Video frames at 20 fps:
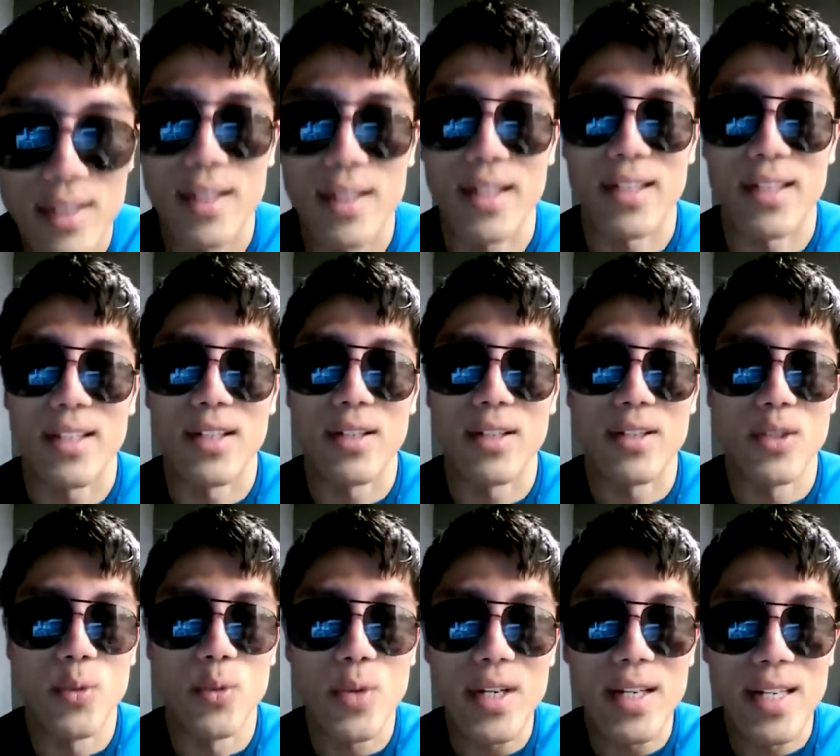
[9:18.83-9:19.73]
Like,
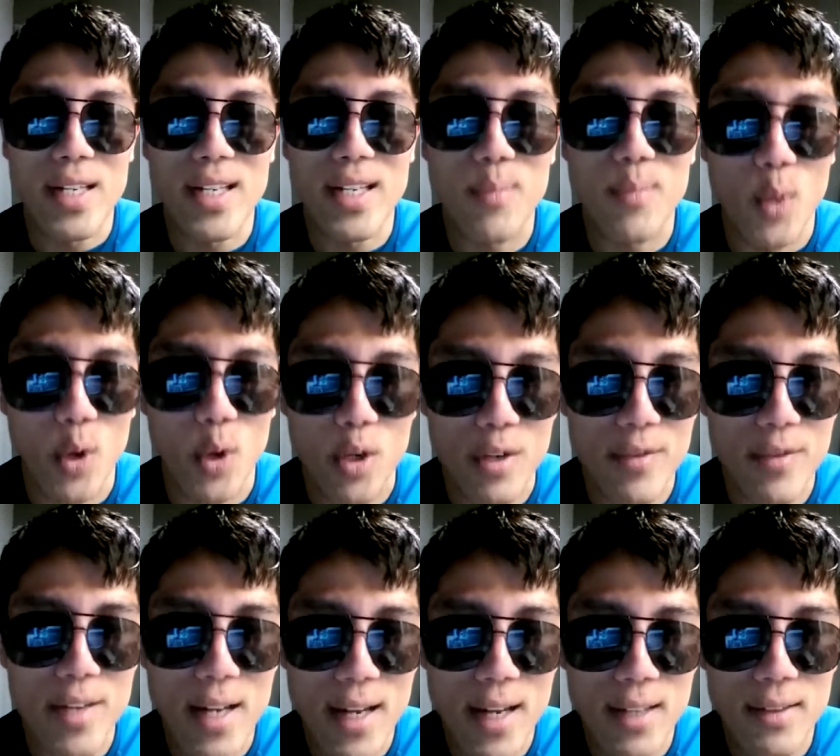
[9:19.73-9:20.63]
do we need more
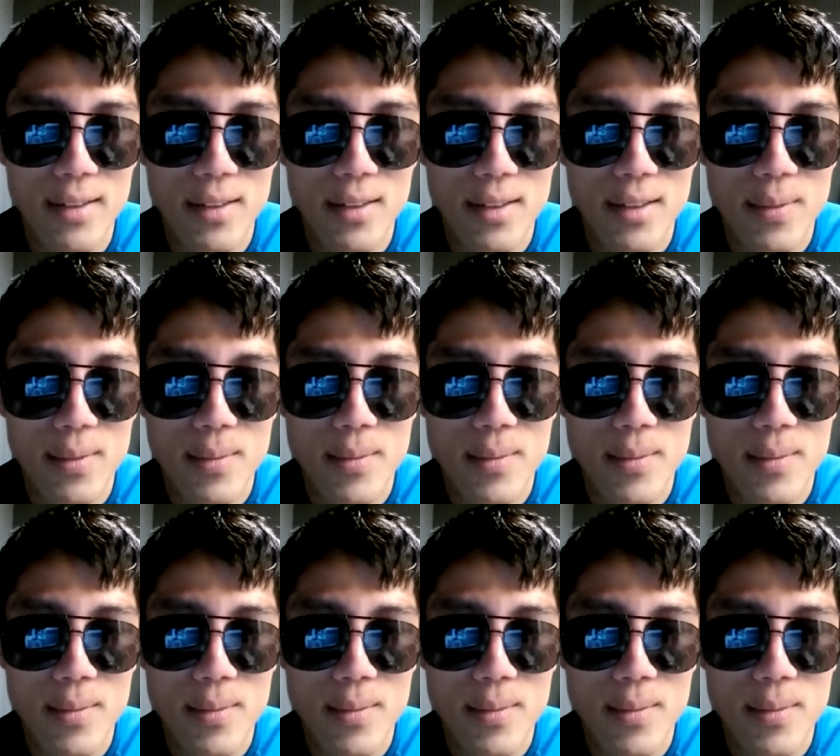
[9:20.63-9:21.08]
of that?